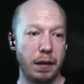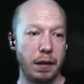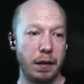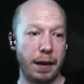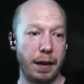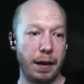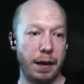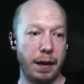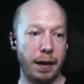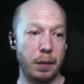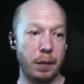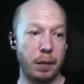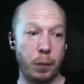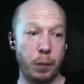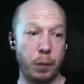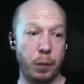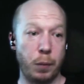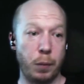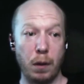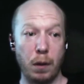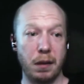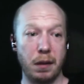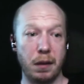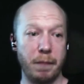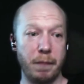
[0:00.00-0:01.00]
and
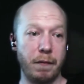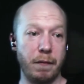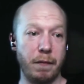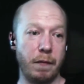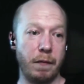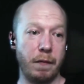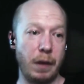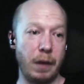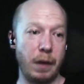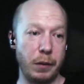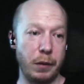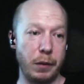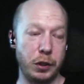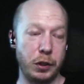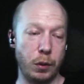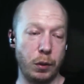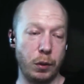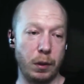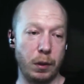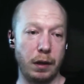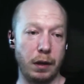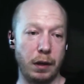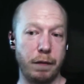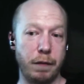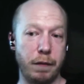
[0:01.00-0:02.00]
pause them very
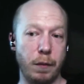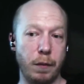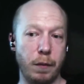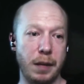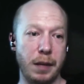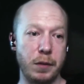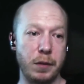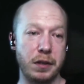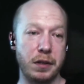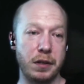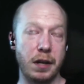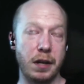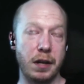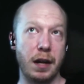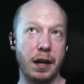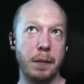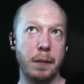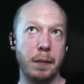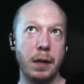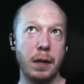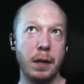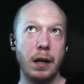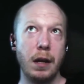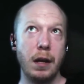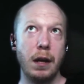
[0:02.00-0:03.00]
shortly from time to
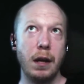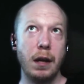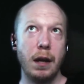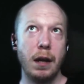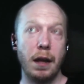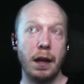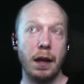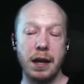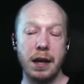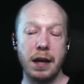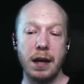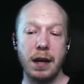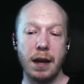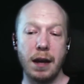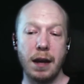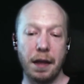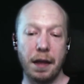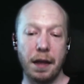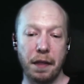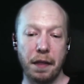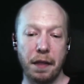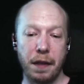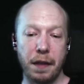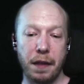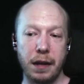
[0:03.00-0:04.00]
time. The
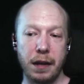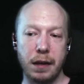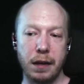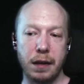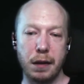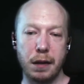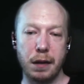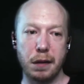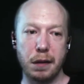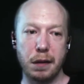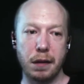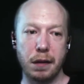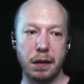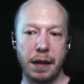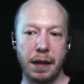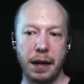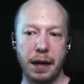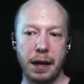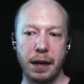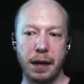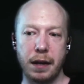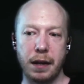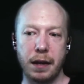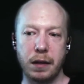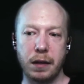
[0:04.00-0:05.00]
other thing is that
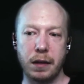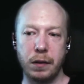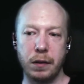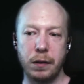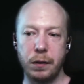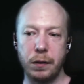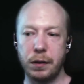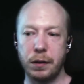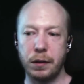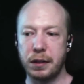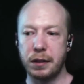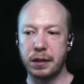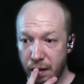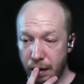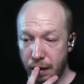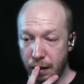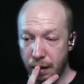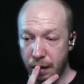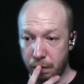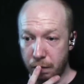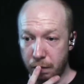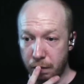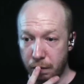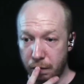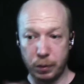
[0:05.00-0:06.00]
I could,
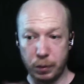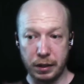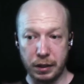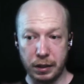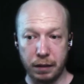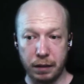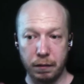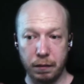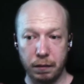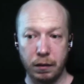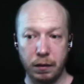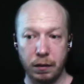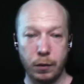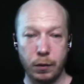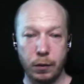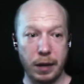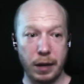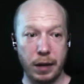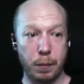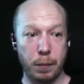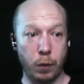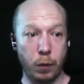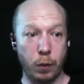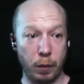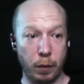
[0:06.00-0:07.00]
of course, I
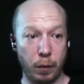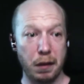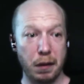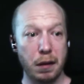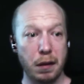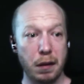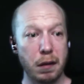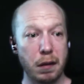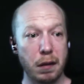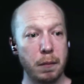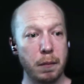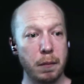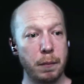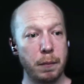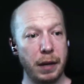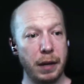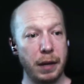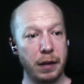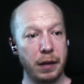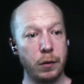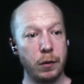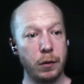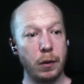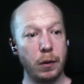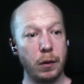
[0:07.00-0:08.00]
create promises, but I
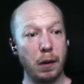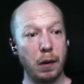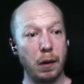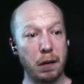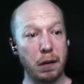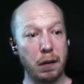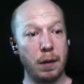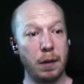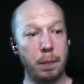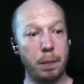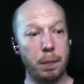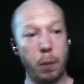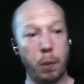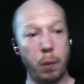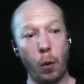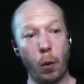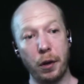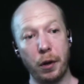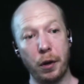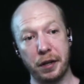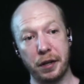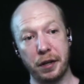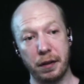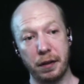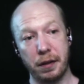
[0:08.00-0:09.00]
could also
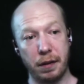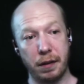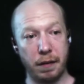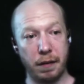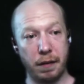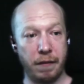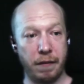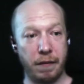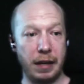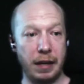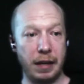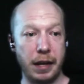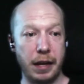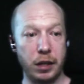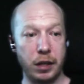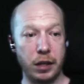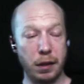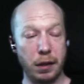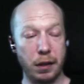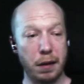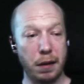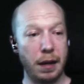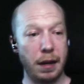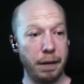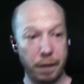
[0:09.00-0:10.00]
abort
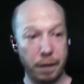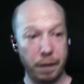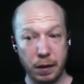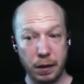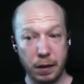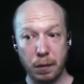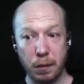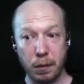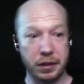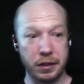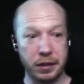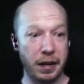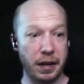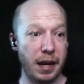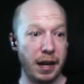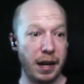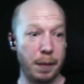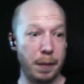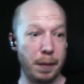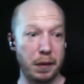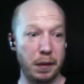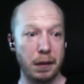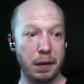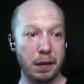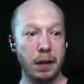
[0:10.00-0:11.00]
validations. If the user
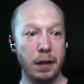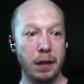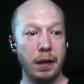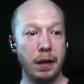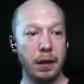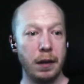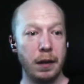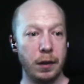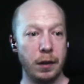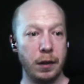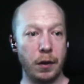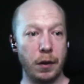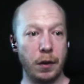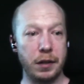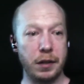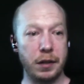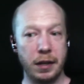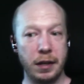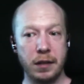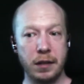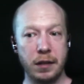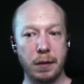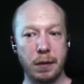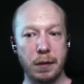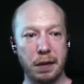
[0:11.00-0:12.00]
types, you're not
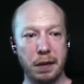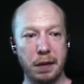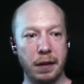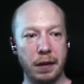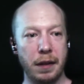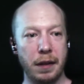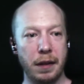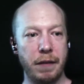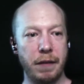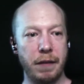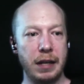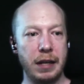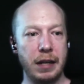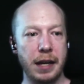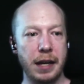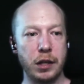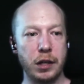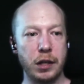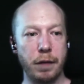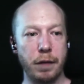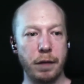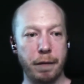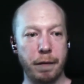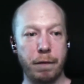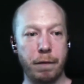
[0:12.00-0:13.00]
interested in the
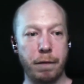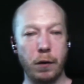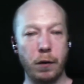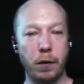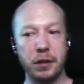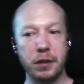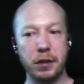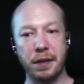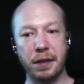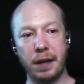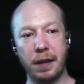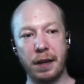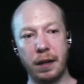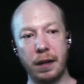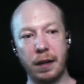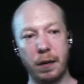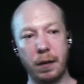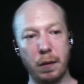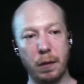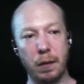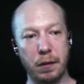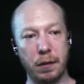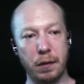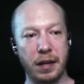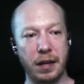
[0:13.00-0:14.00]
validation of the first thing the
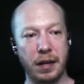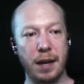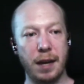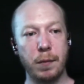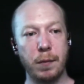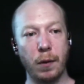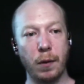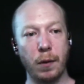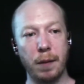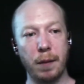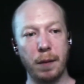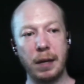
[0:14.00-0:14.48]
user typed or